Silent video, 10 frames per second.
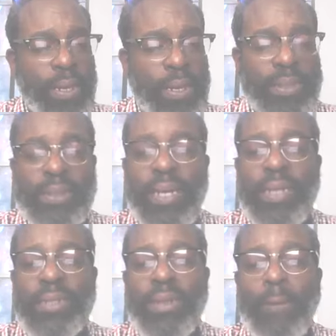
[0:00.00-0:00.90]
and
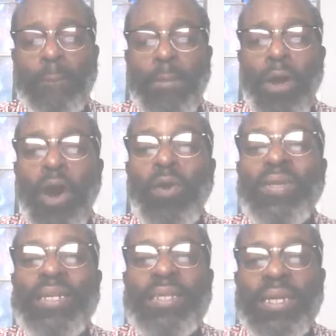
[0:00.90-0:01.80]
says,
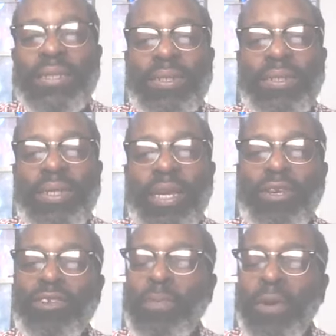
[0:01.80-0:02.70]
only Jesus can
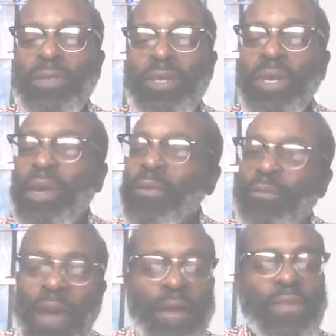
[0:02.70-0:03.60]
disperse
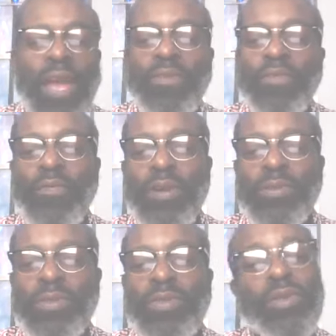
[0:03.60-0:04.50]
5,000
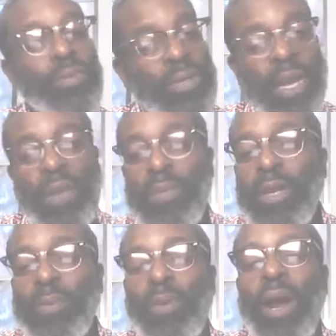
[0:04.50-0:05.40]
folks without it being
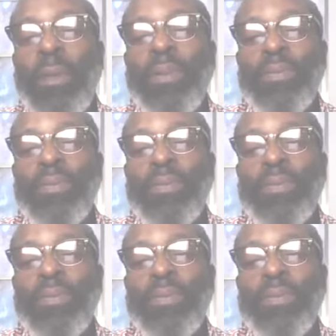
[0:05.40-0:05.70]
a problem.